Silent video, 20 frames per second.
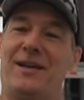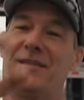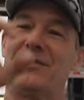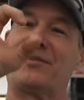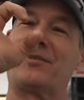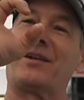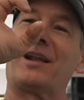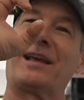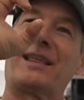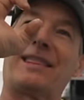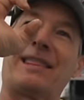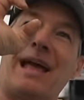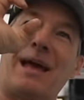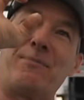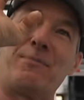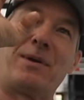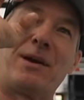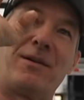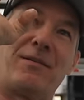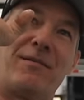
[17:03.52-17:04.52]
That's fine. They're like
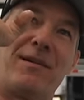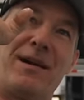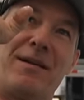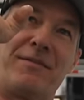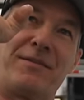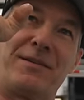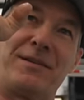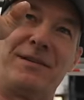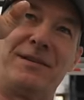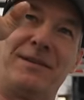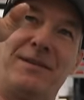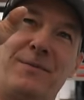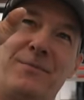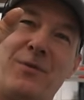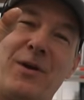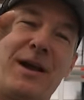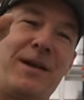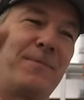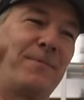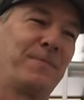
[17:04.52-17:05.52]
that big around. That's fine.
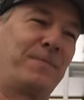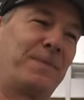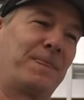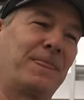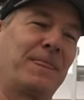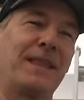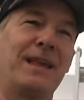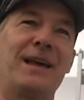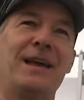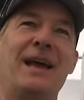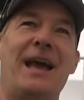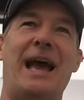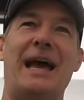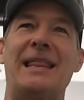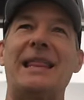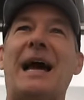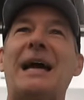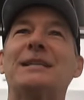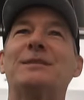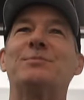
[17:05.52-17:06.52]
Right? Yeah.
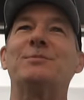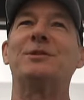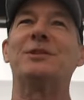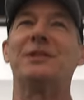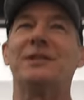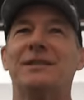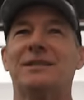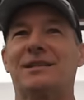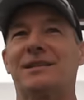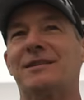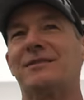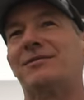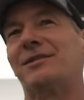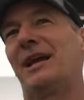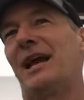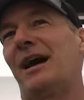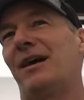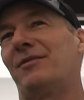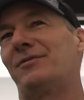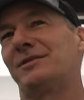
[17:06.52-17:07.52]
And the ice machine is
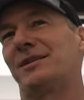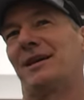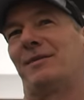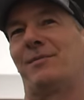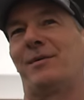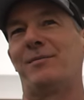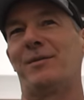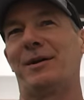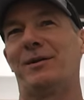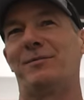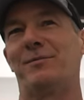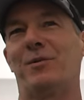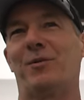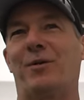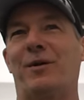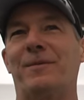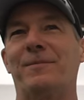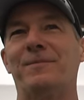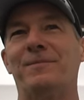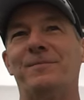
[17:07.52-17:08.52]
literally outside my bedroom
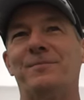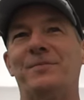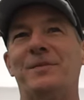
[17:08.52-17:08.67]
door.